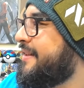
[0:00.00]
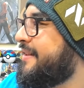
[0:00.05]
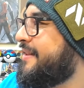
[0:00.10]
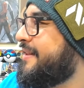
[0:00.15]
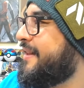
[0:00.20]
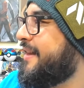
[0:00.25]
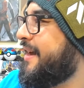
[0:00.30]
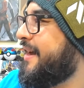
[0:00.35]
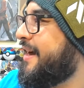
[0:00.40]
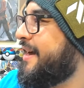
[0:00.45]

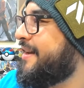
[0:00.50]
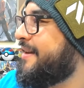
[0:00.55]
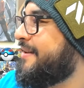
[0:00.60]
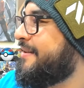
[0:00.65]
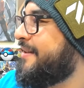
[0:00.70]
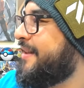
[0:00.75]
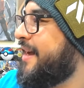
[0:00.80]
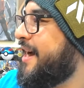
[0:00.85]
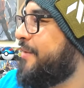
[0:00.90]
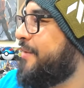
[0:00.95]
The art,
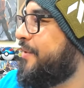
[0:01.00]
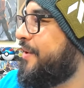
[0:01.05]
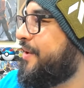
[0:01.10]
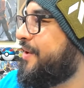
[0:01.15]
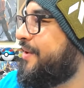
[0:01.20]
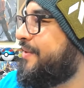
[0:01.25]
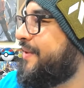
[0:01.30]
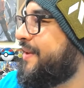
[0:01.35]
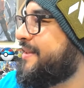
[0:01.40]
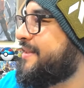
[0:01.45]
the artwork
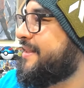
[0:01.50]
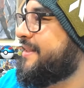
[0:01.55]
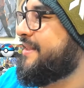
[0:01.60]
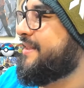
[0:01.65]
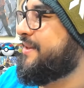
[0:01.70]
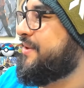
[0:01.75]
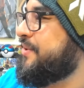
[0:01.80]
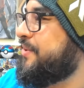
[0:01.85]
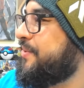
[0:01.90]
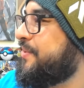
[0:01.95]
on these are
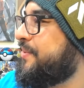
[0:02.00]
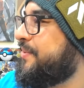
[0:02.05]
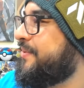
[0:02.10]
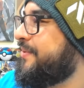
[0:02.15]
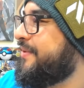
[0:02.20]
just cool.